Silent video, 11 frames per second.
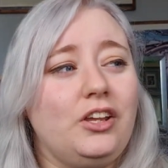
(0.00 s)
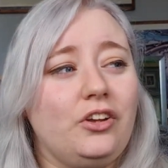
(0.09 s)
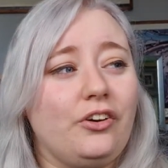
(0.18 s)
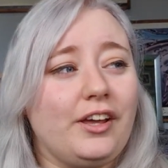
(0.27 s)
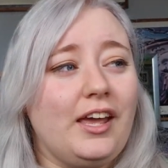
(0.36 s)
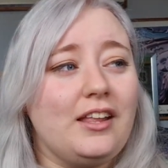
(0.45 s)

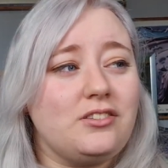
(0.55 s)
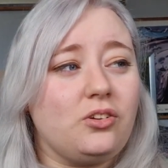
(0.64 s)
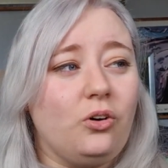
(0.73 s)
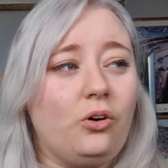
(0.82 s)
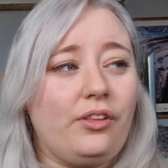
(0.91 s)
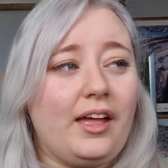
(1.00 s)
young kids
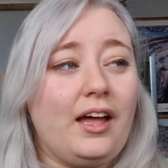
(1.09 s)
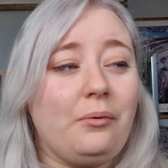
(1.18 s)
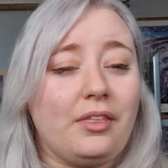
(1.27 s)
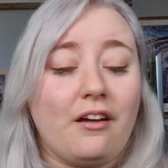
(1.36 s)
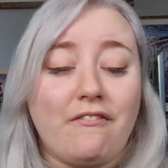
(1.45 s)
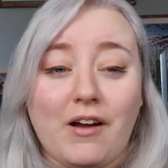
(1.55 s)
go there with
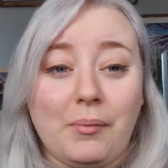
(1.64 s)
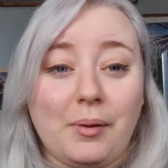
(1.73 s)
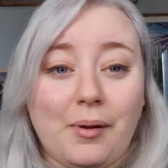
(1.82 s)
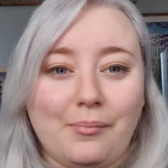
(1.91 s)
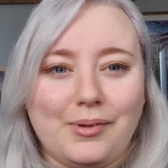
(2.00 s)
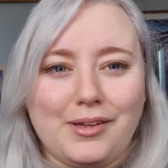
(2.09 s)
their family
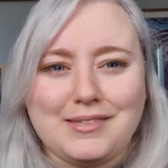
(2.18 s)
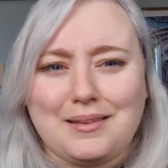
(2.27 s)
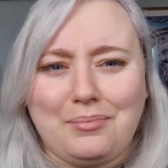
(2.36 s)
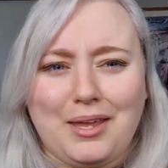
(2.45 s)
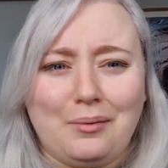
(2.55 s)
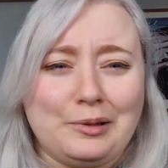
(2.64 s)
members and
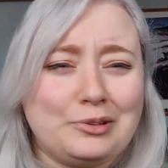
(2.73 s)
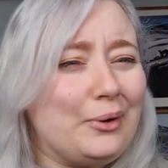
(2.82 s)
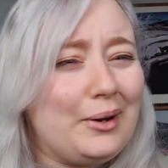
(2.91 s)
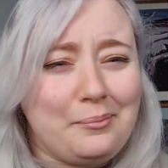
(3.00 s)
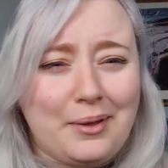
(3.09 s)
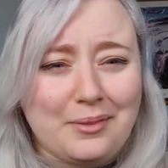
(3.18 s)
be able to
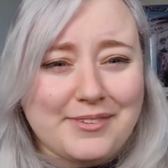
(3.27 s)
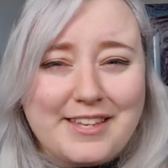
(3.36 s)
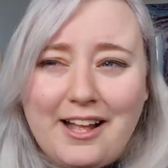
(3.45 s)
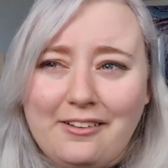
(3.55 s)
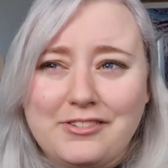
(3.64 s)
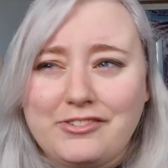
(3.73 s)
totally be
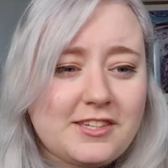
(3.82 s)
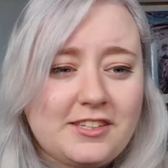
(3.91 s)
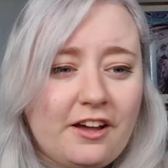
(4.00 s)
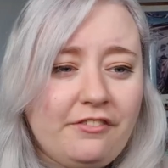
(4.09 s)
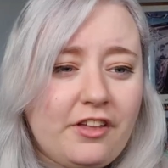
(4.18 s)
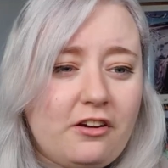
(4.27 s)
themselves.
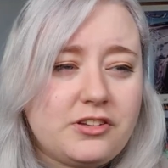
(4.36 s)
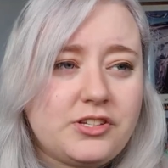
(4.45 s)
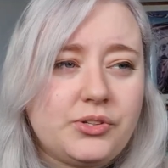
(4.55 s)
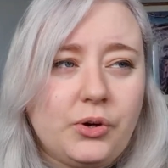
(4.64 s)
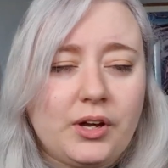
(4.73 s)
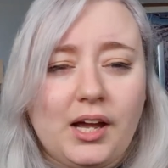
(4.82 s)
Staff there are
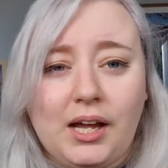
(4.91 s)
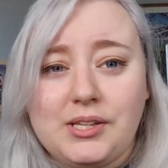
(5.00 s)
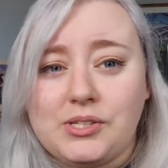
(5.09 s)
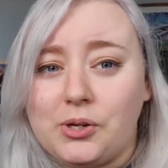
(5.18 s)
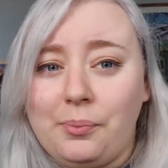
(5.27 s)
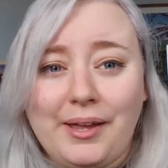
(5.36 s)
so kind,
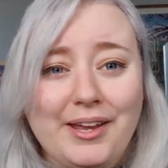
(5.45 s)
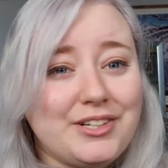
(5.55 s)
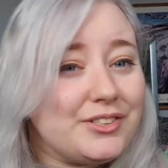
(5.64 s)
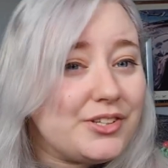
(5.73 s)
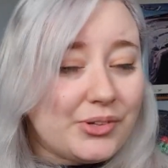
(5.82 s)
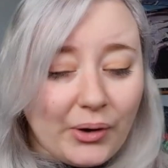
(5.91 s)
so
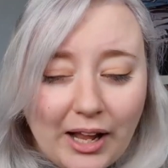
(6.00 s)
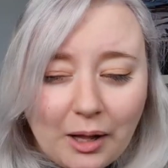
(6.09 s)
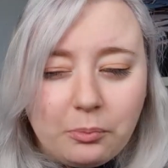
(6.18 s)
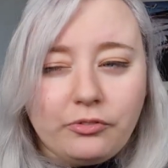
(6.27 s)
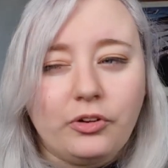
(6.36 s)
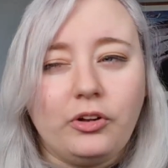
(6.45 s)
patient, so
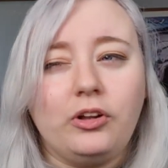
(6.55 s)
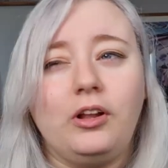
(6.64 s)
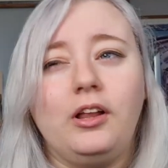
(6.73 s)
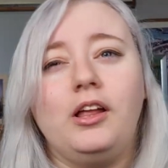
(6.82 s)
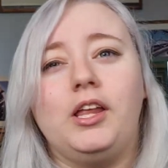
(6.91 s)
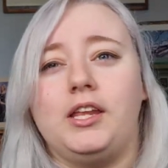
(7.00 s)
helpful.
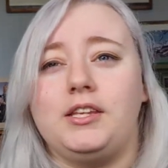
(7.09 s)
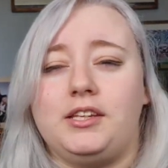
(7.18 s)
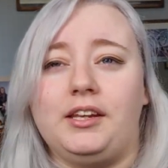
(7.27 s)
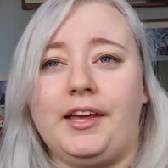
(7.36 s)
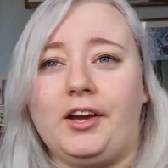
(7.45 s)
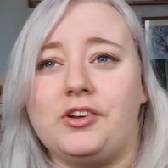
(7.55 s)
They
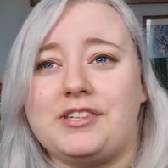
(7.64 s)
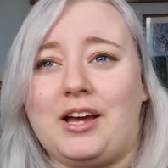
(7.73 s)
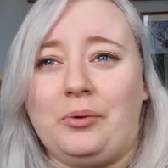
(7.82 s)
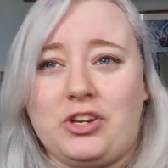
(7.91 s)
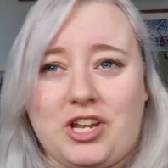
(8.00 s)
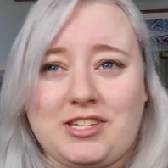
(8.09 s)
didn't kick us out
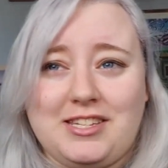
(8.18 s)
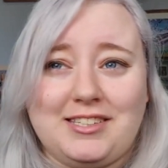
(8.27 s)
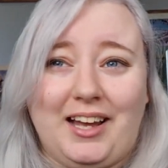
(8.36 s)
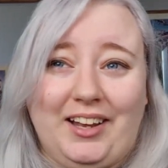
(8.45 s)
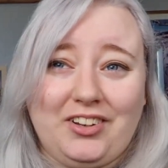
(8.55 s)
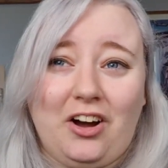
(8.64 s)
when Jesse
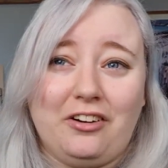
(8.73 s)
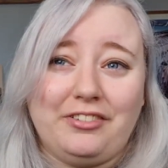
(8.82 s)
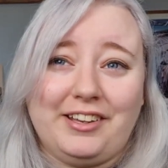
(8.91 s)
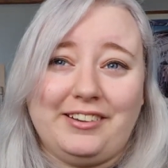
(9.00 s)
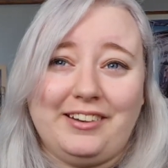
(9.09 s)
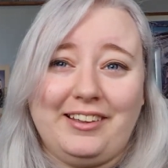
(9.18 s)
started coughing,